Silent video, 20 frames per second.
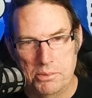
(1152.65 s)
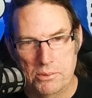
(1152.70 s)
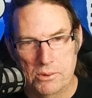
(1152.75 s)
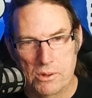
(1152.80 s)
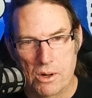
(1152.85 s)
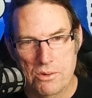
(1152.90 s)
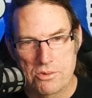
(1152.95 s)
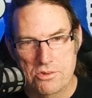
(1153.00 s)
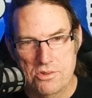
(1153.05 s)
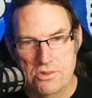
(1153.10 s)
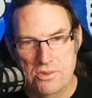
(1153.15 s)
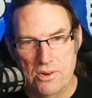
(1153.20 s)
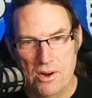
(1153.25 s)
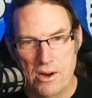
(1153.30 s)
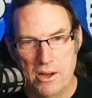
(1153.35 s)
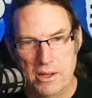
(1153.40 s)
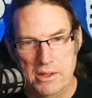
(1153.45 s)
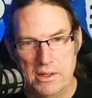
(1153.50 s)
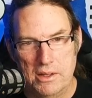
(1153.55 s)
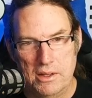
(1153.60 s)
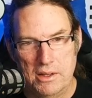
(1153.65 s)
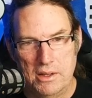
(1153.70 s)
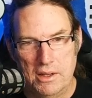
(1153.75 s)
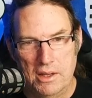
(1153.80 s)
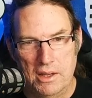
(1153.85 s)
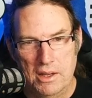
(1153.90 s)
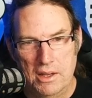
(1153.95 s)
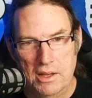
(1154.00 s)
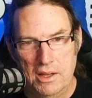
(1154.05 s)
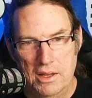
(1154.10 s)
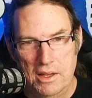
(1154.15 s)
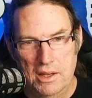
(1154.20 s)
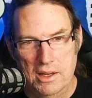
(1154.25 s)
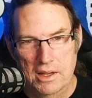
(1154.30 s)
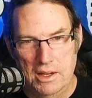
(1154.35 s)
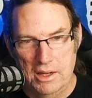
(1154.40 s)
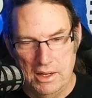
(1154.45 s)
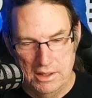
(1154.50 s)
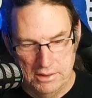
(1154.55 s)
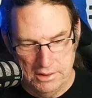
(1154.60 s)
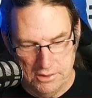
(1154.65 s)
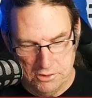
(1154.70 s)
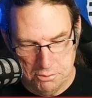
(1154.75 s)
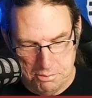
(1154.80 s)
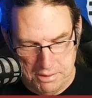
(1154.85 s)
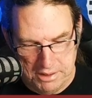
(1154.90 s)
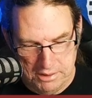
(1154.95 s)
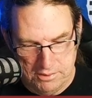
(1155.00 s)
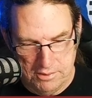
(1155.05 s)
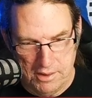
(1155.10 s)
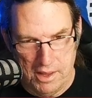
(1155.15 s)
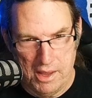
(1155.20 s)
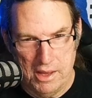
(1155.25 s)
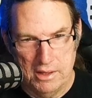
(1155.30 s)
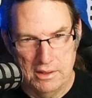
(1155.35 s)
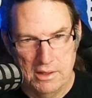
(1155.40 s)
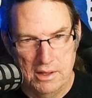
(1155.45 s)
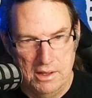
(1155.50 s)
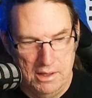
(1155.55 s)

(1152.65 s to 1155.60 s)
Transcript: or our stride. And let's make that